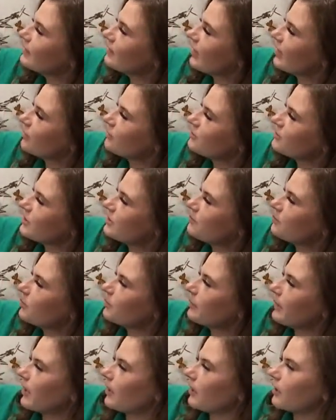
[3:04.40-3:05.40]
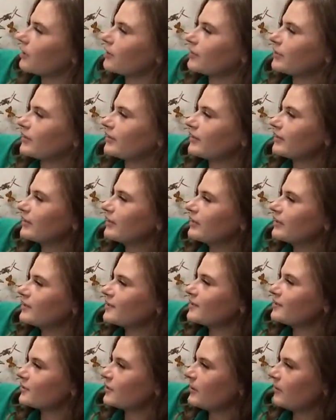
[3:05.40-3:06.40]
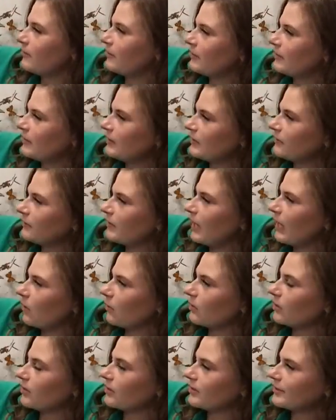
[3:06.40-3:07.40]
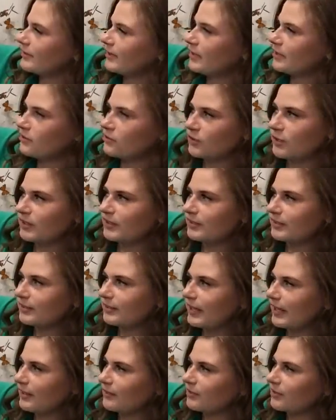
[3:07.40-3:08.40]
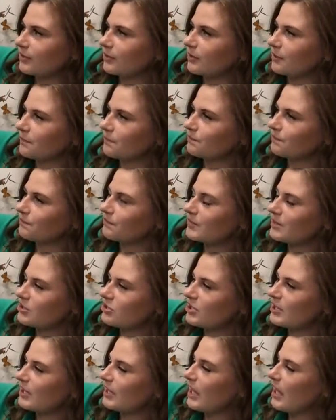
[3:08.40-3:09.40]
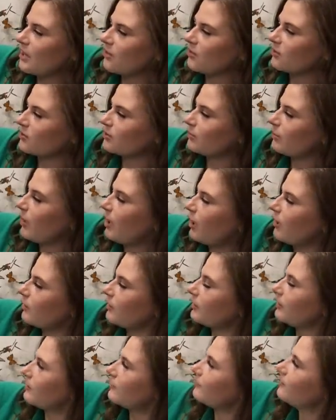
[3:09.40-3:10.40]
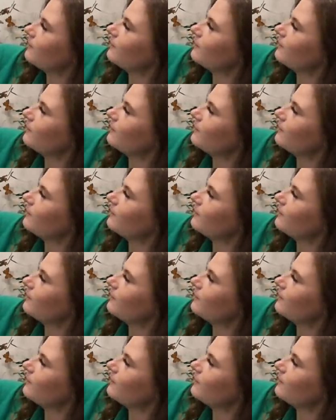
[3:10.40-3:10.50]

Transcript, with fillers: Now she prepares. She visits flowers and drinks nectar. She gathers pollen.